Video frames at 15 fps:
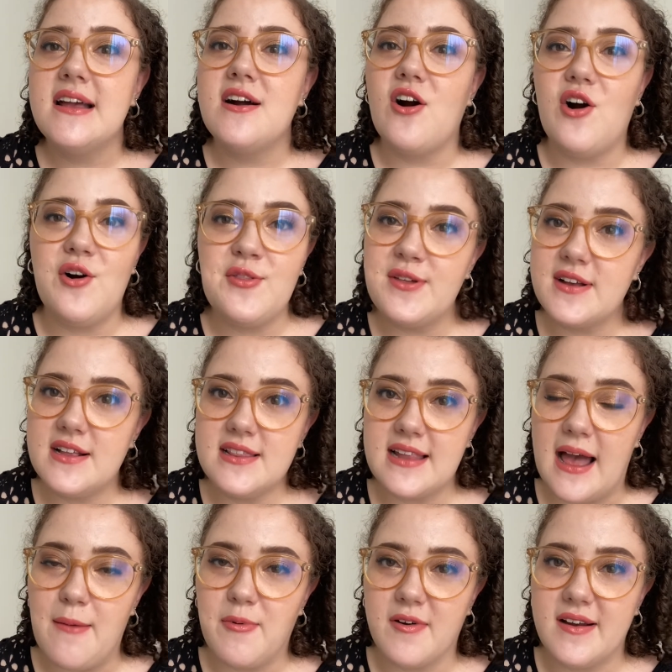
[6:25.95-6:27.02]
all the
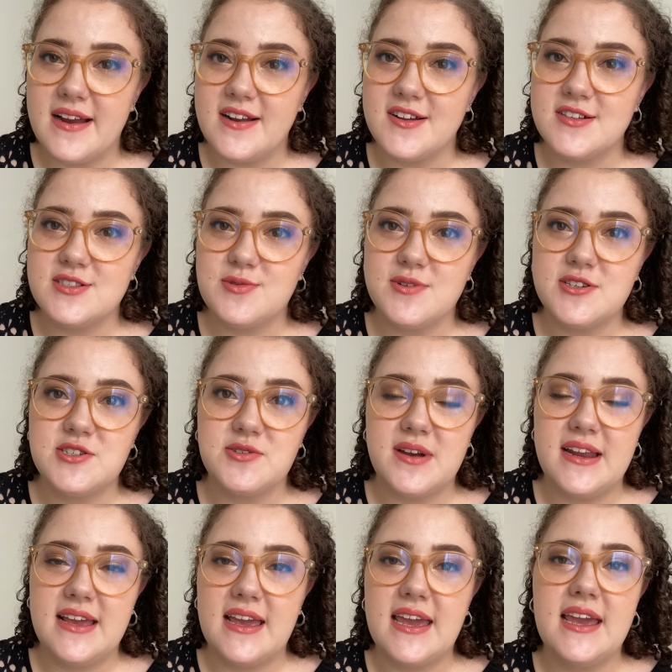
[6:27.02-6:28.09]
collaborators who are
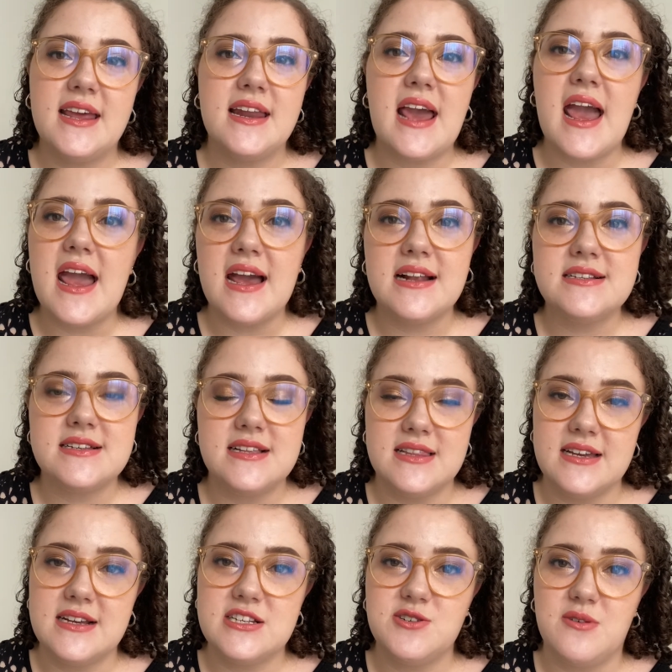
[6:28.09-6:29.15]
joining in, and a
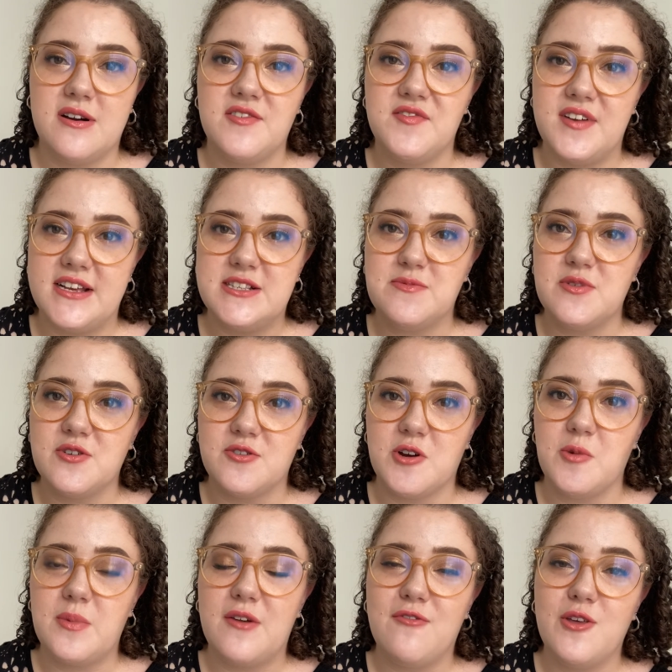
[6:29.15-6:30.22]
link to our Facebook
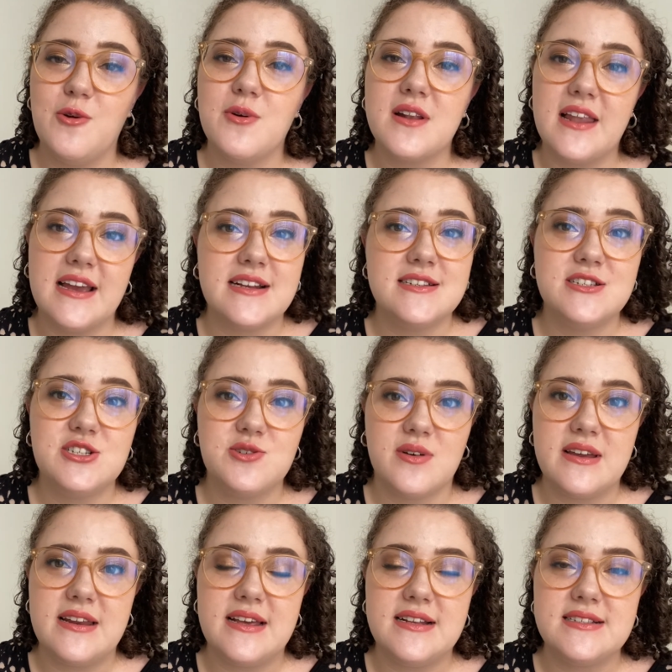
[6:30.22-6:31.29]
group if you would like to
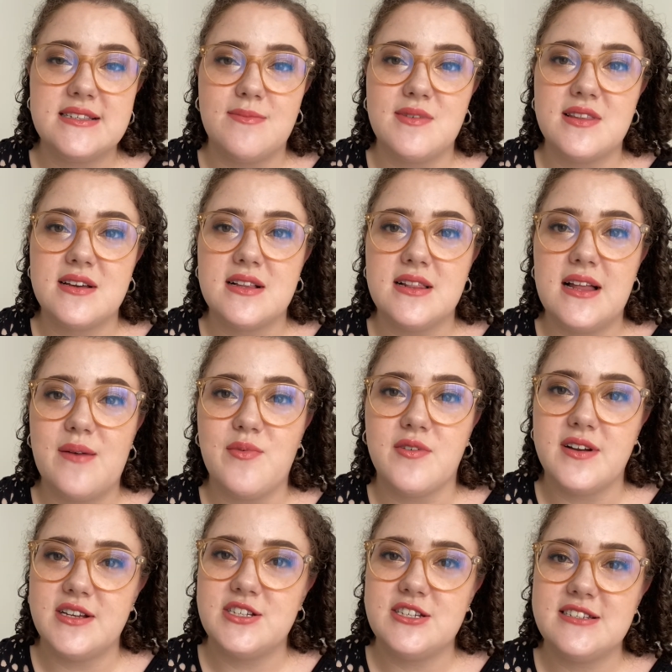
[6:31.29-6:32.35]
join in some of the
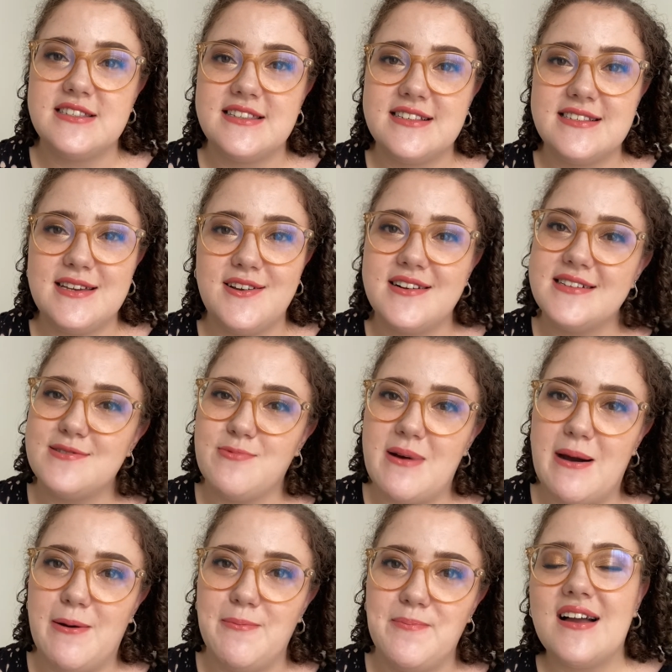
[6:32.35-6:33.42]
collaborations this year as
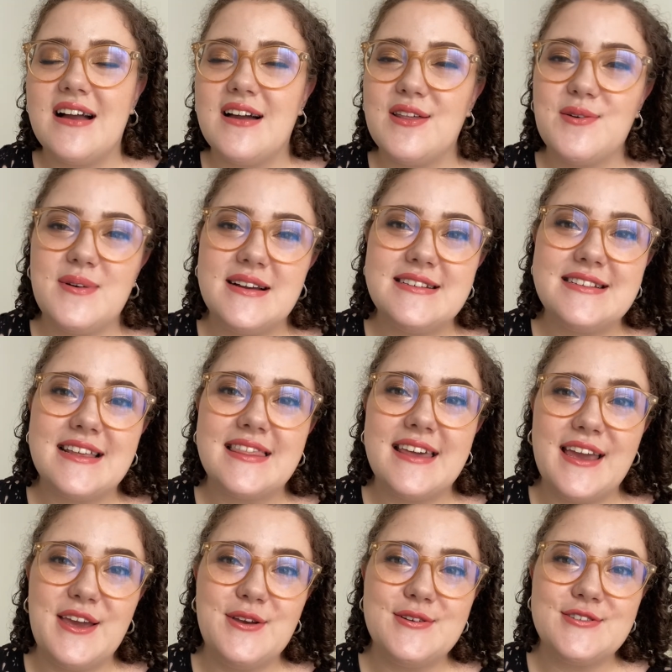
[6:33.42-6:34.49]
well. Otherwise,
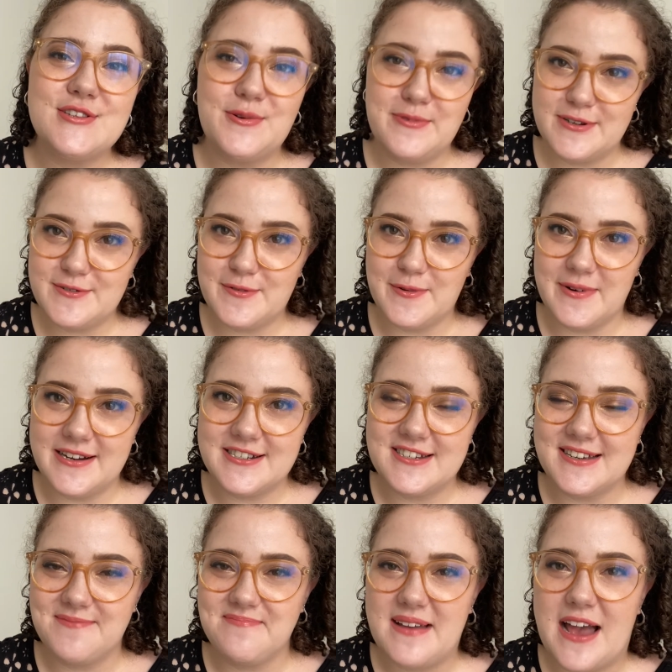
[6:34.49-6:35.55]
thank you so much for
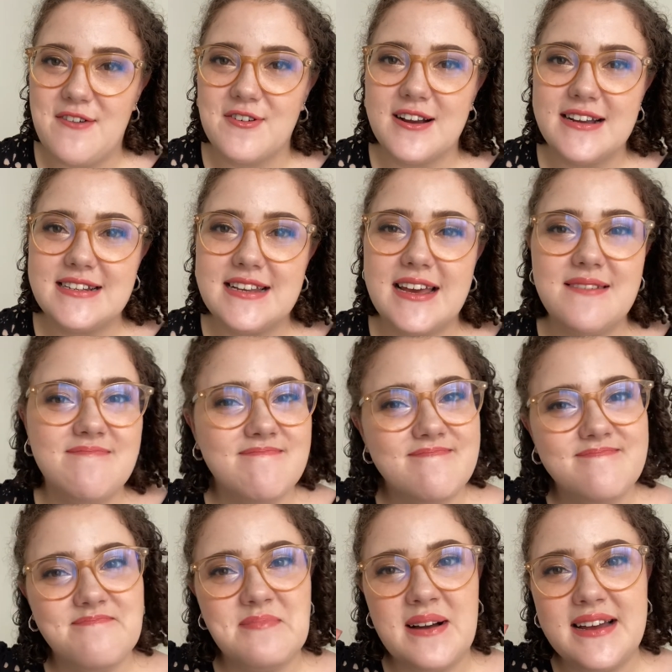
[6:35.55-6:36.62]
watching. Have a great day.
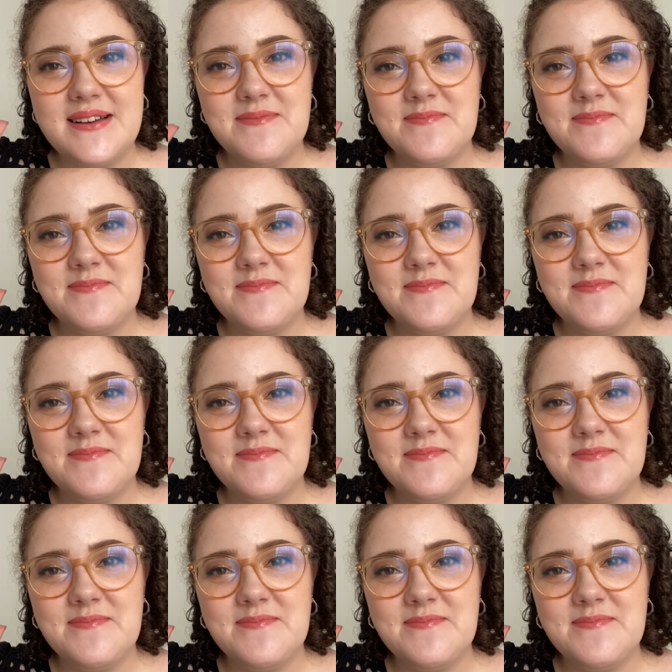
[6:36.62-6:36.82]
Bye!